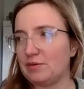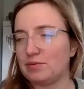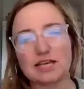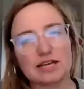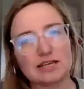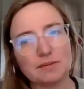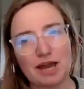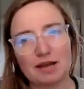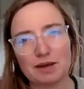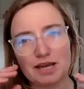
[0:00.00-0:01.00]
it was like in the
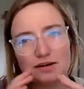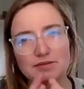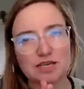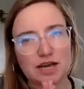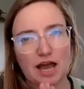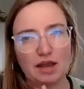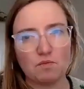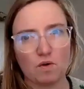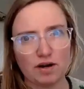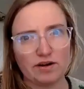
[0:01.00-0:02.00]
back of my head, I was like, I
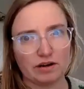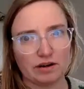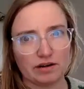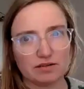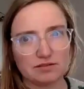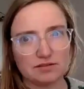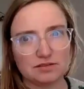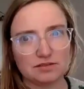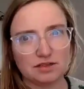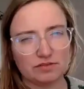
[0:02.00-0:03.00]
wonder
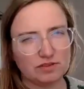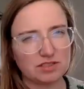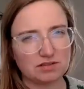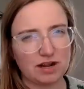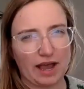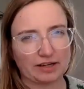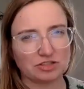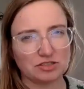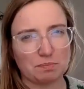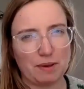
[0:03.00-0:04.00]
if this could
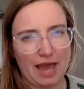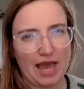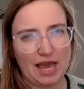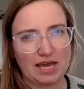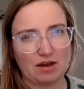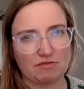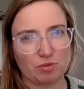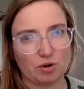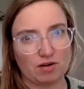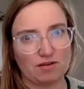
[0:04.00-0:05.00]
actually pay
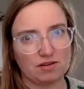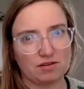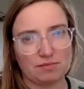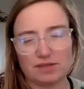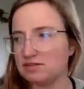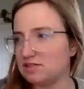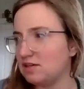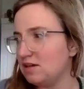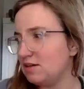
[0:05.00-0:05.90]
for all our bills.